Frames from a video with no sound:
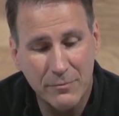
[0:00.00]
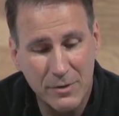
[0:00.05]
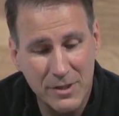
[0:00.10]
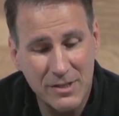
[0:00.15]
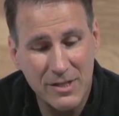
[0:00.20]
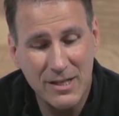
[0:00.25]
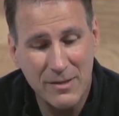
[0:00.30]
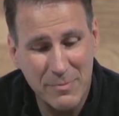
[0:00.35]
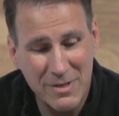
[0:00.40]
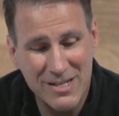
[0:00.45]

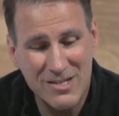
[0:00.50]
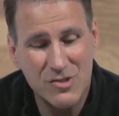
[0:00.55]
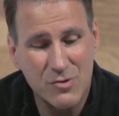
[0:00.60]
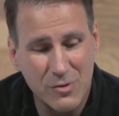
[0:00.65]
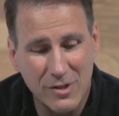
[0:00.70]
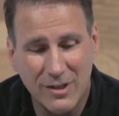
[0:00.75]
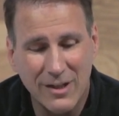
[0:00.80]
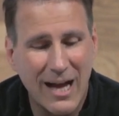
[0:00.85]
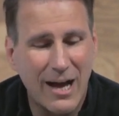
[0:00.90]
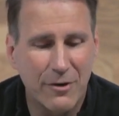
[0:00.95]
Redeem
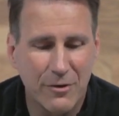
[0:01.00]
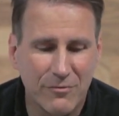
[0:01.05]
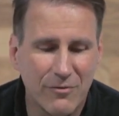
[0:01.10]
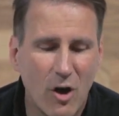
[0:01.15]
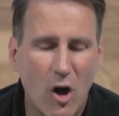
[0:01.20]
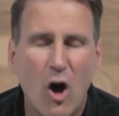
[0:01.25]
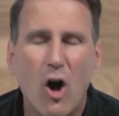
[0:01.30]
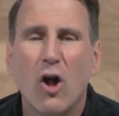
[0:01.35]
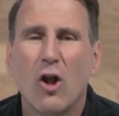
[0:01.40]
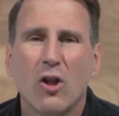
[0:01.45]
Israel out of
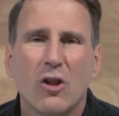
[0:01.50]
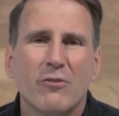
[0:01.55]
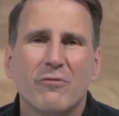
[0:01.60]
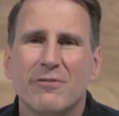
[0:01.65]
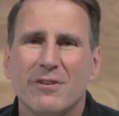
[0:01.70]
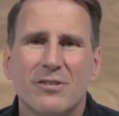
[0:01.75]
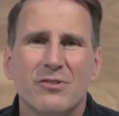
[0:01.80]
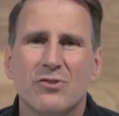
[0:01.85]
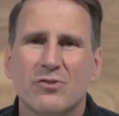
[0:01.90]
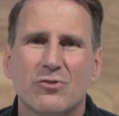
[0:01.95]
all
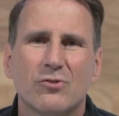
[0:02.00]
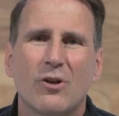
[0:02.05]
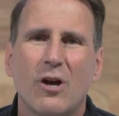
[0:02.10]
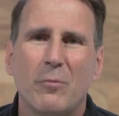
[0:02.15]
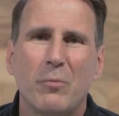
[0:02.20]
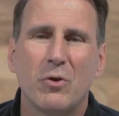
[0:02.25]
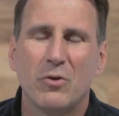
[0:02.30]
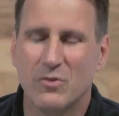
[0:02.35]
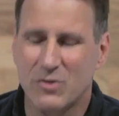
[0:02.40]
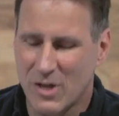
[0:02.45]
of his
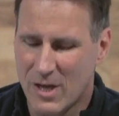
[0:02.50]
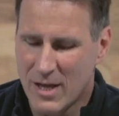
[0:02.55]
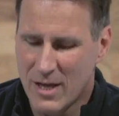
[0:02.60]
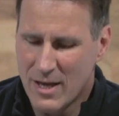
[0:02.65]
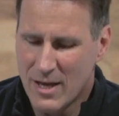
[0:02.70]
troubles.